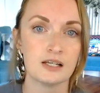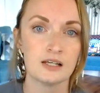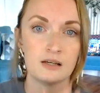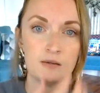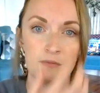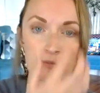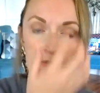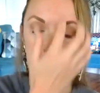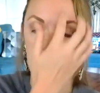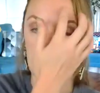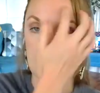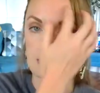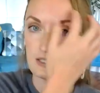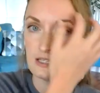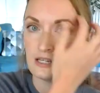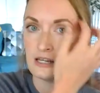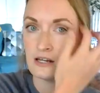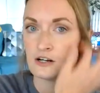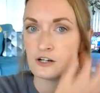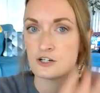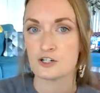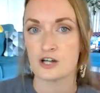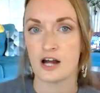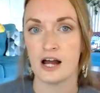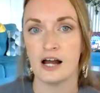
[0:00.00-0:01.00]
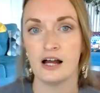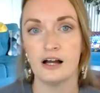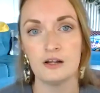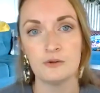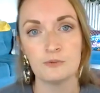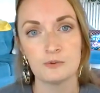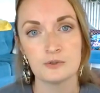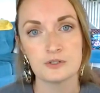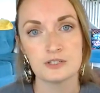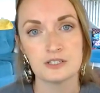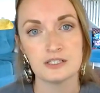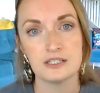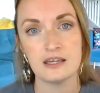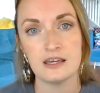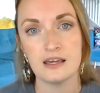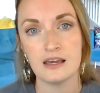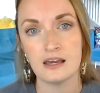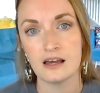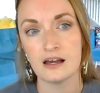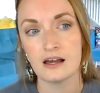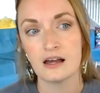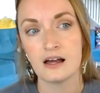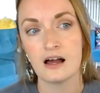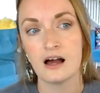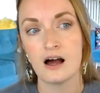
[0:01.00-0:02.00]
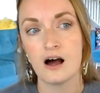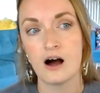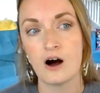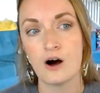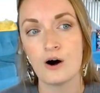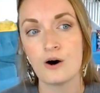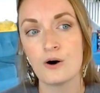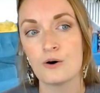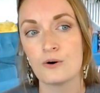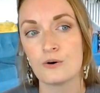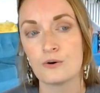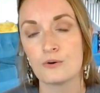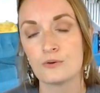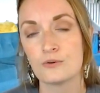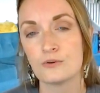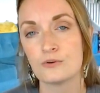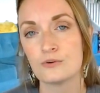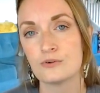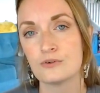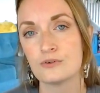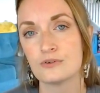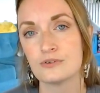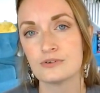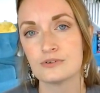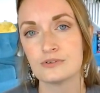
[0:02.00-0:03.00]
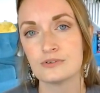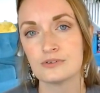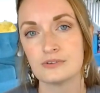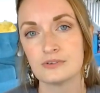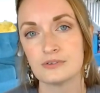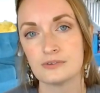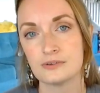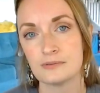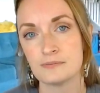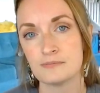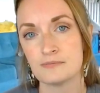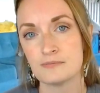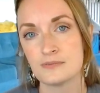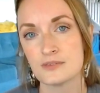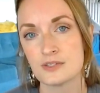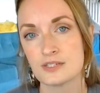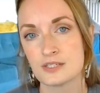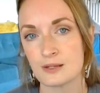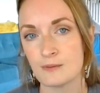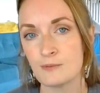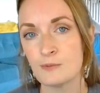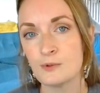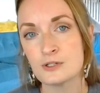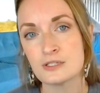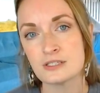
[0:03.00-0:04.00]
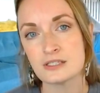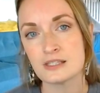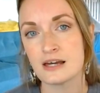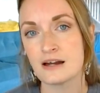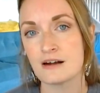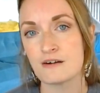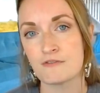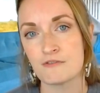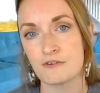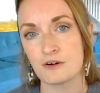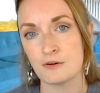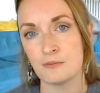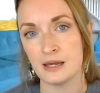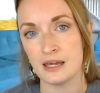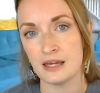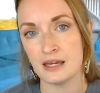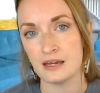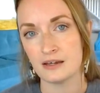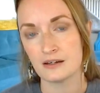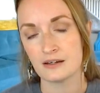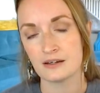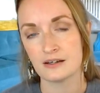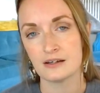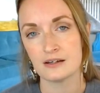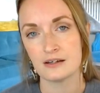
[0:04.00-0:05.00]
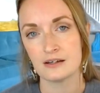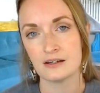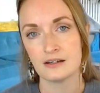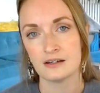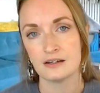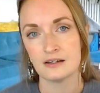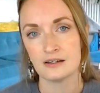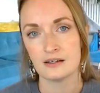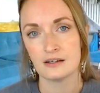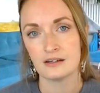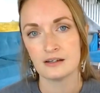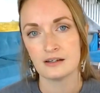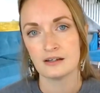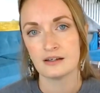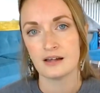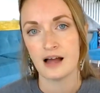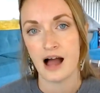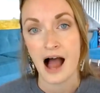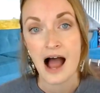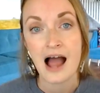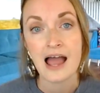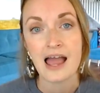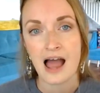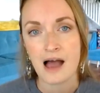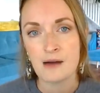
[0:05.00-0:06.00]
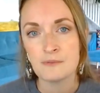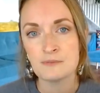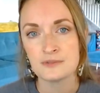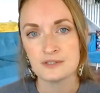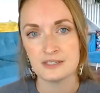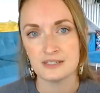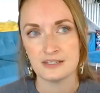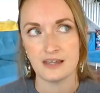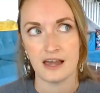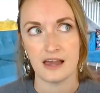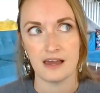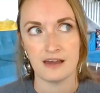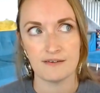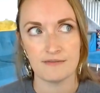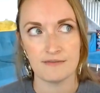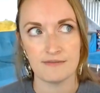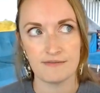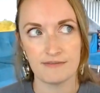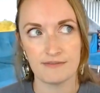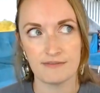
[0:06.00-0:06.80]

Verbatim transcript: because the inner child will see, oh, someone's there for me. I am safe.